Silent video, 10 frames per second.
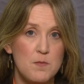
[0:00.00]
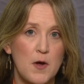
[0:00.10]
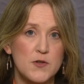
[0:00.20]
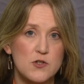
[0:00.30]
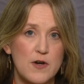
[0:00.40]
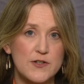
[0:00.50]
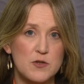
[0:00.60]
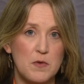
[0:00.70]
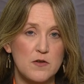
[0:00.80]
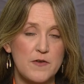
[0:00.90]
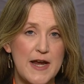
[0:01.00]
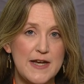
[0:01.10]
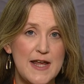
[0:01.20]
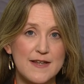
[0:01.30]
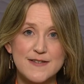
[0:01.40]
Both Director
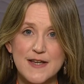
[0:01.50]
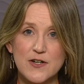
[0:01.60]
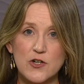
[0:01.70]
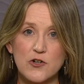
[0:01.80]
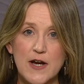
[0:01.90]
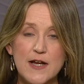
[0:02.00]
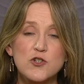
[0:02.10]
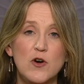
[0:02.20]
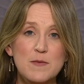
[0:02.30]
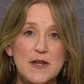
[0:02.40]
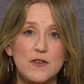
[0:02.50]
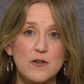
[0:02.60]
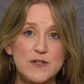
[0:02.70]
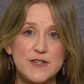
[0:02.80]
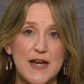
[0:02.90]
Mulvaney and Senator Craig joined me
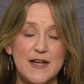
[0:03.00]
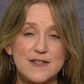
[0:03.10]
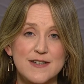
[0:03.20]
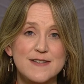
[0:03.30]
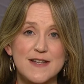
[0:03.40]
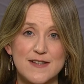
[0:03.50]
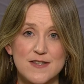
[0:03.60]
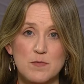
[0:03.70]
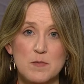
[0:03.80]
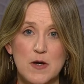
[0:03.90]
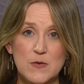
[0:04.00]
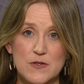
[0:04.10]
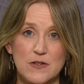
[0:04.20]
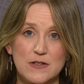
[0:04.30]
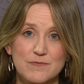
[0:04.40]
Thursday to discuss the
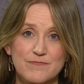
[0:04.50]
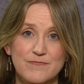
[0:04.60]
proposal.